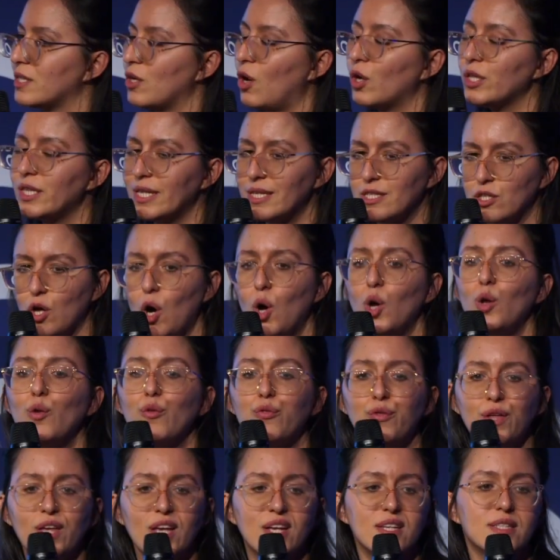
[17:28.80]
this whole
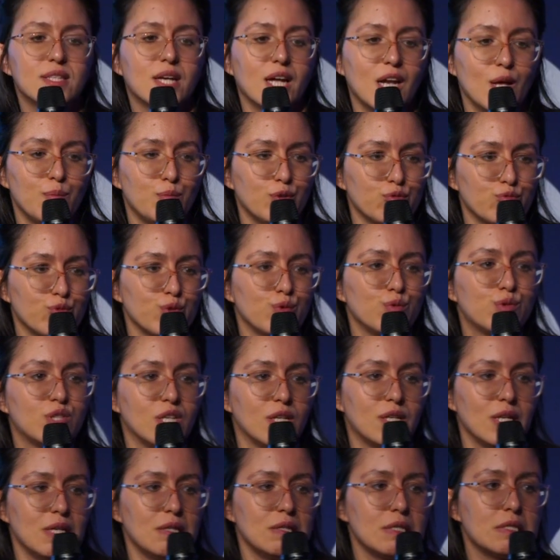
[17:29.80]
thing is going to be
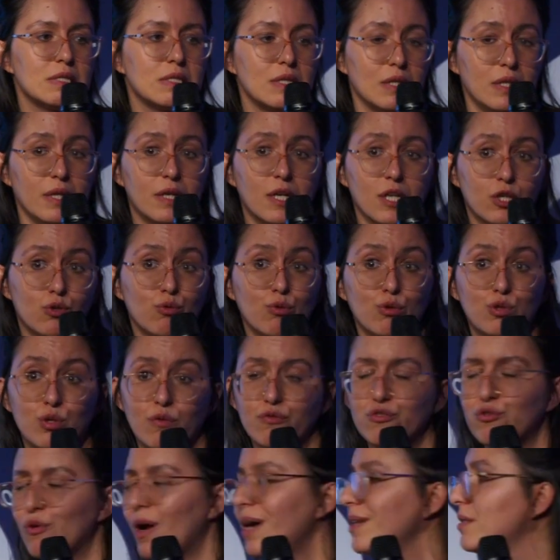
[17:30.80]
rooted in the silicon root
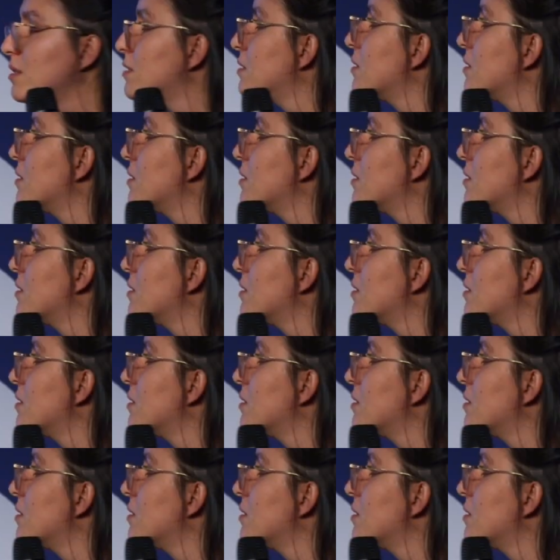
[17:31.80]
of trust.